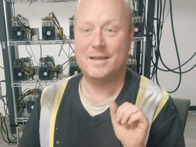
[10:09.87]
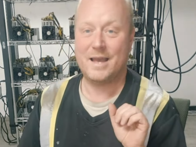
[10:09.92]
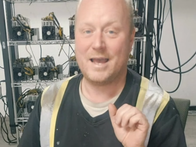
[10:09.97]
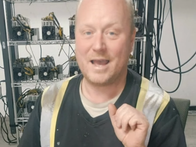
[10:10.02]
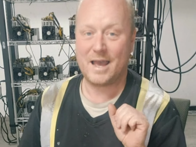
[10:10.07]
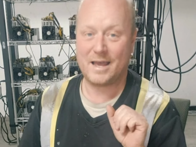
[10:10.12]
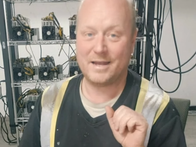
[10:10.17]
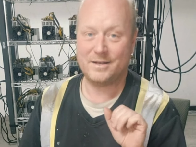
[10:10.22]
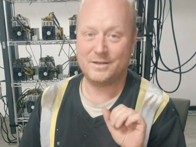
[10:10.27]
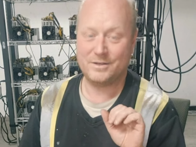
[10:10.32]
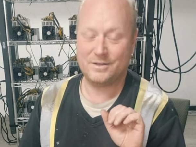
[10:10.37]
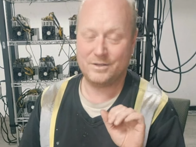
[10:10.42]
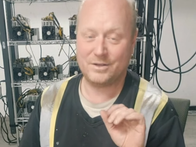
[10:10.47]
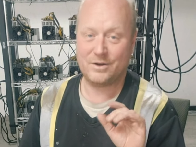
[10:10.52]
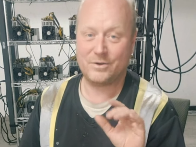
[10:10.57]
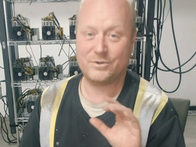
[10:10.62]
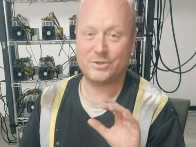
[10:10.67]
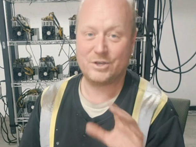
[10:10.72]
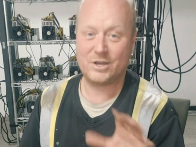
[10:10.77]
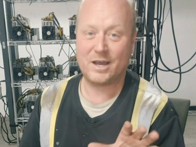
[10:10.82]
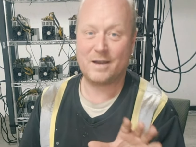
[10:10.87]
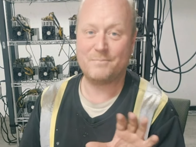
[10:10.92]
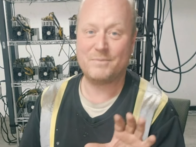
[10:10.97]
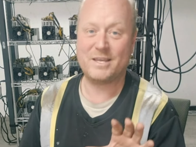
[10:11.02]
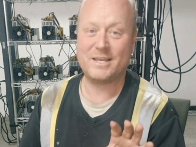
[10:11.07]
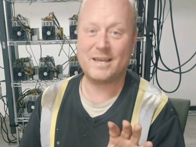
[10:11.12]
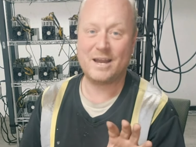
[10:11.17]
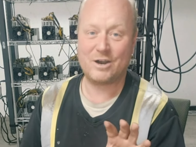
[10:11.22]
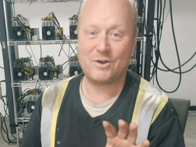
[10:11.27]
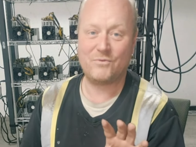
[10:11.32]
and you got to
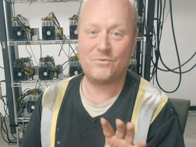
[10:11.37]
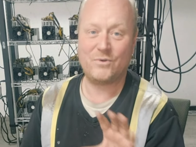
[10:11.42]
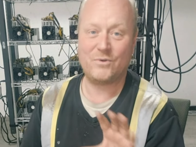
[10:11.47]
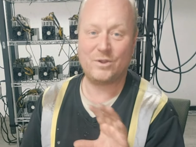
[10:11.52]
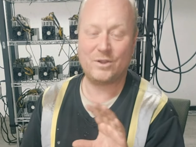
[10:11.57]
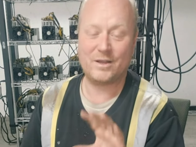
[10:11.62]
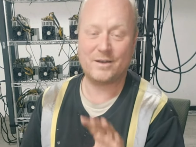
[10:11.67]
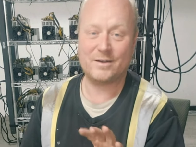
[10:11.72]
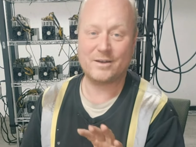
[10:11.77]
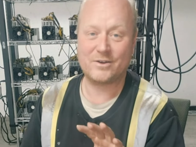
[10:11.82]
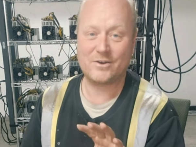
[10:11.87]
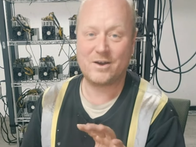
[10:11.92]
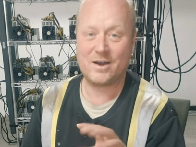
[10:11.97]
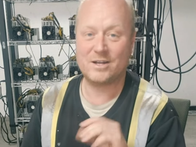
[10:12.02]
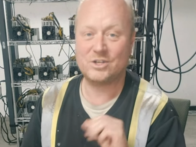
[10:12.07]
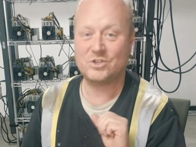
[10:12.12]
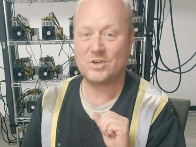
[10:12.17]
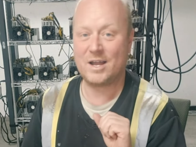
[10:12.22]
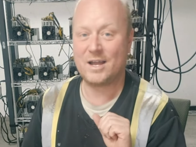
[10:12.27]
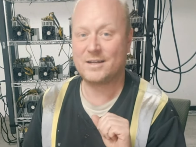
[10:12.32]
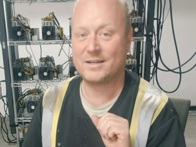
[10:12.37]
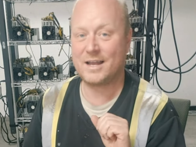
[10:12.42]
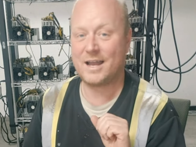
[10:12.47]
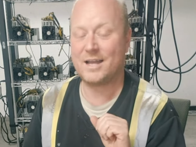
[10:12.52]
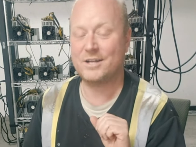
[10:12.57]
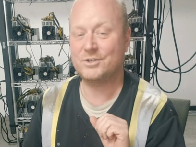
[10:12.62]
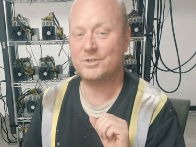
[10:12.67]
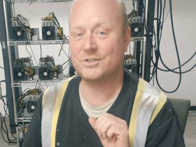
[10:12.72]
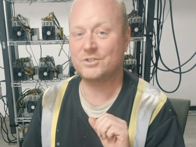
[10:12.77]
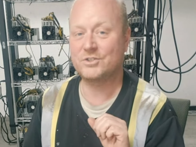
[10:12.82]
be careful on the contract
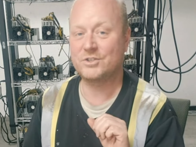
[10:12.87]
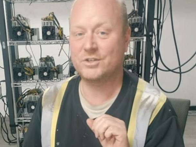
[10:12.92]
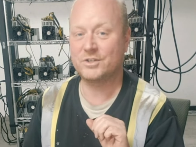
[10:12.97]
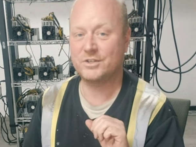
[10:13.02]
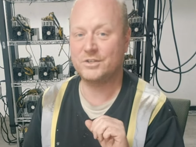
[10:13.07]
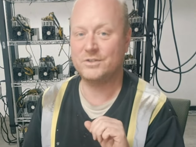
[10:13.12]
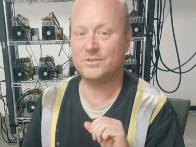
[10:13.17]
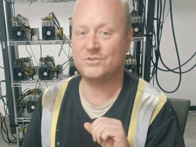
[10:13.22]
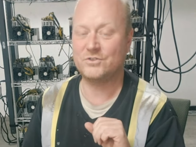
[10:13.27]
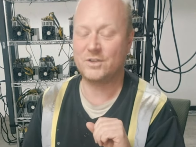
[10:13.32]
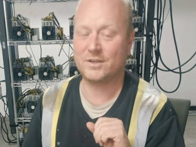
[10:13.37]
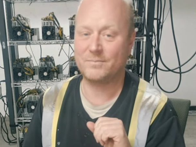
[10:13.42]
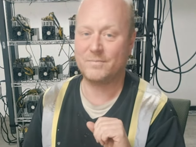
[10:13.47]
address you're using.